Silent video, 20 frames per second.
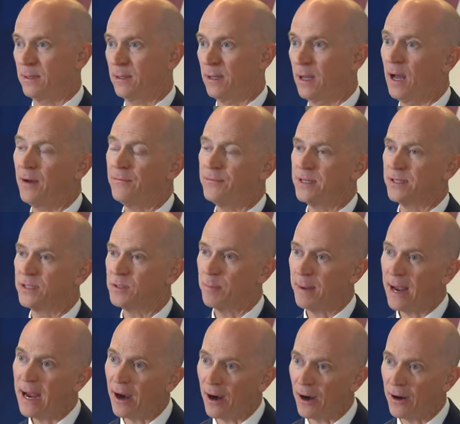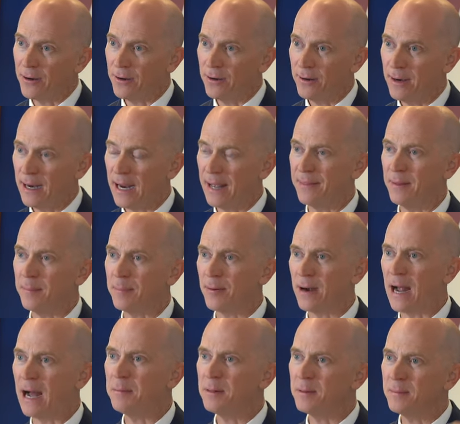of despair and the
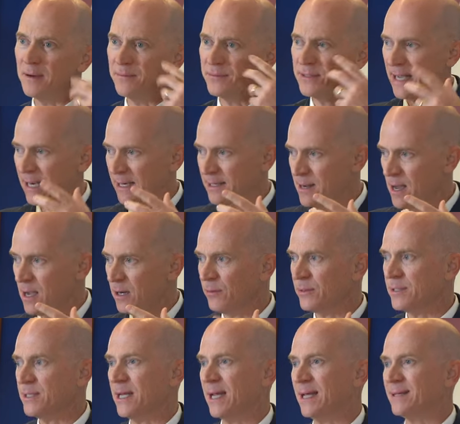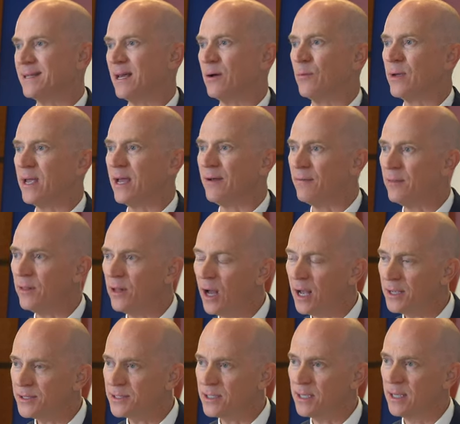problem of technocracy is that we have
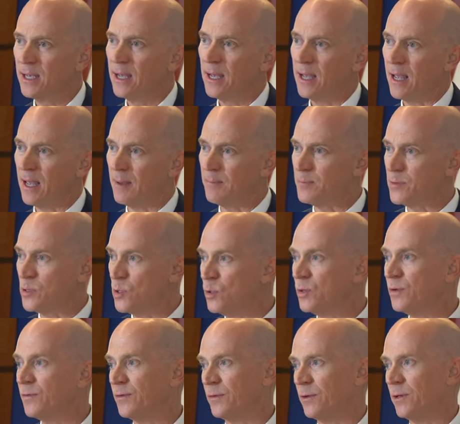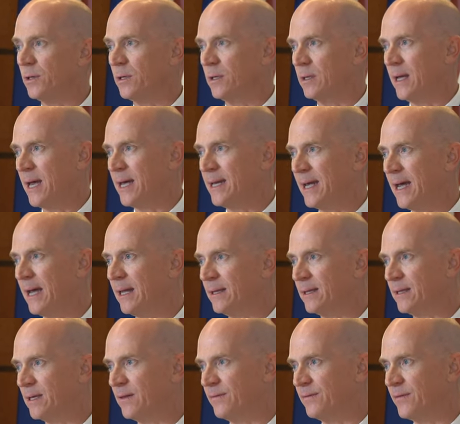lost a beautiful and
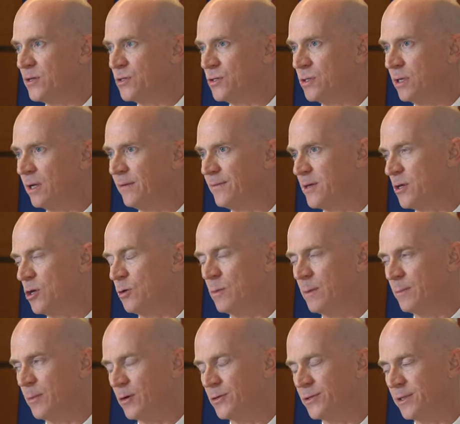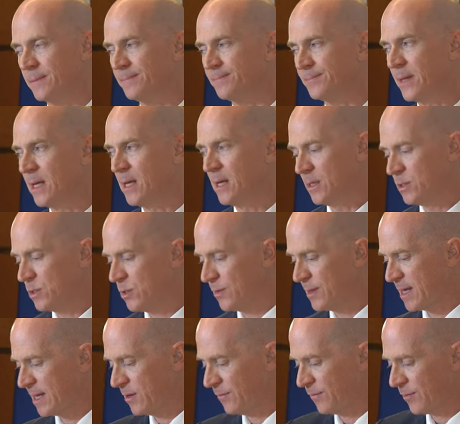elegant vision of the human person. So
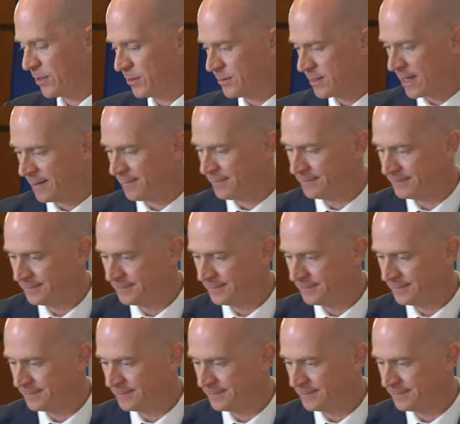thank you for your time.